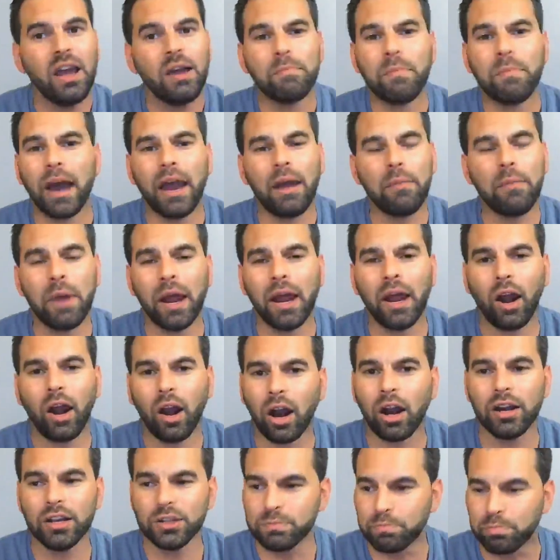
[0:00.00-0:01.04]
My
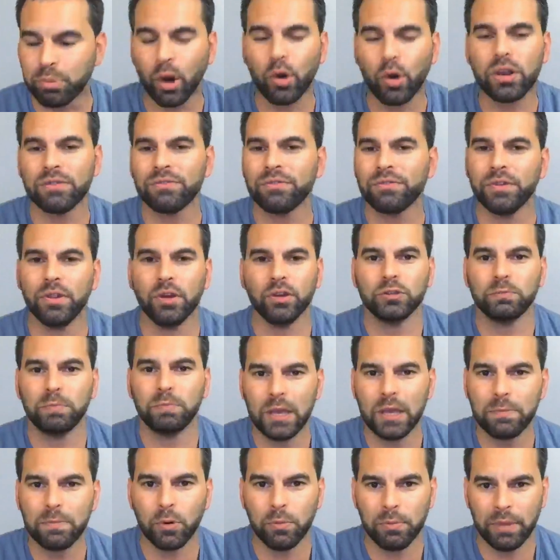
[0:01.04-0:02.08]
heart is broken for those
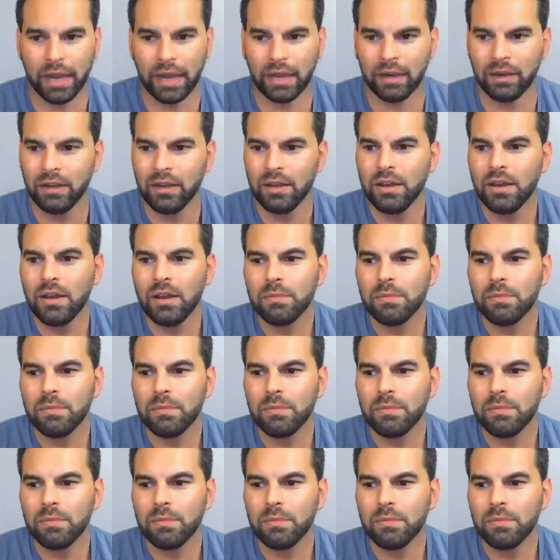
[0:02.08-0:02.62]
people, man.